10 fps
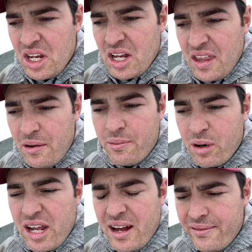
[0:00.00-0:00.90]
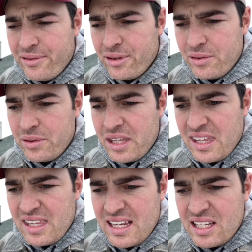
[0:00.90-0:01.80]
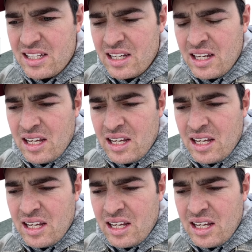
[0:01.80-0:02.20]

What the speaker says: And they were pretty helpful with this.